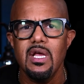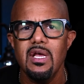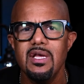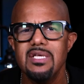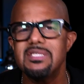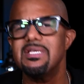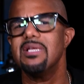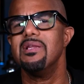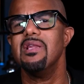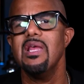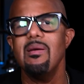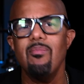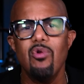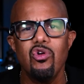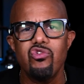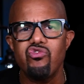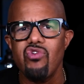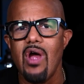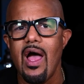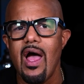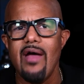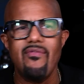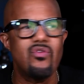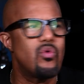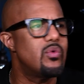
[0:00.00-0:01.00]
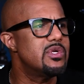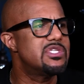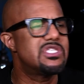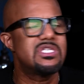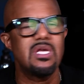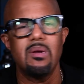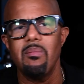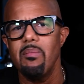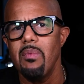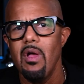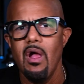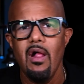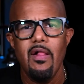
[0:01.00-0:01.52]
It's a limo driver with
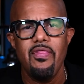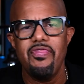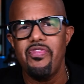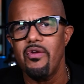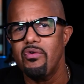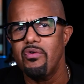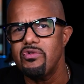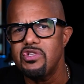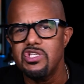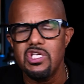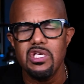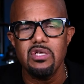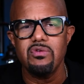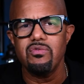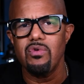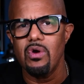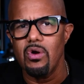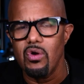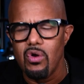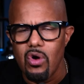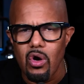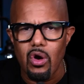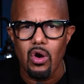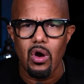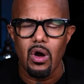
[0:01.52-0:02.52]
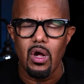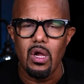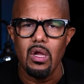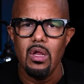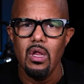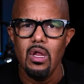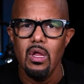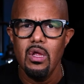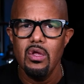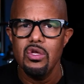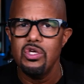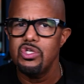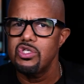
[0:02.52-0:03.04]
some 13-year-old girl
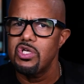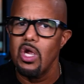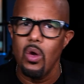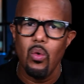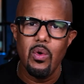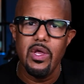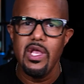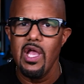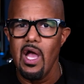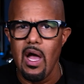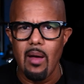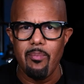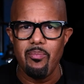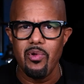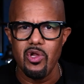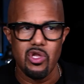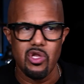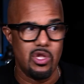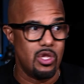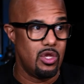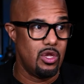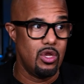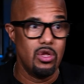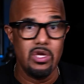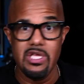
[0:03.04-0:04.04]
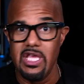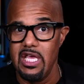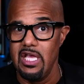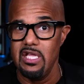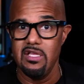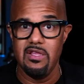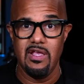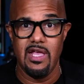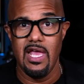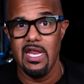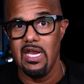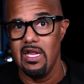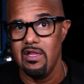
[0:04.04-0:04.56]
showing up looking
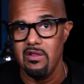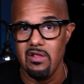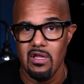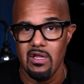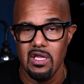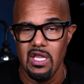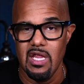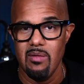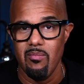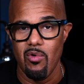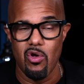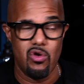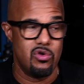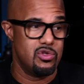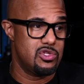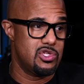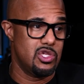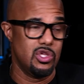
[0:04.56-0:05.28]
to get into limos,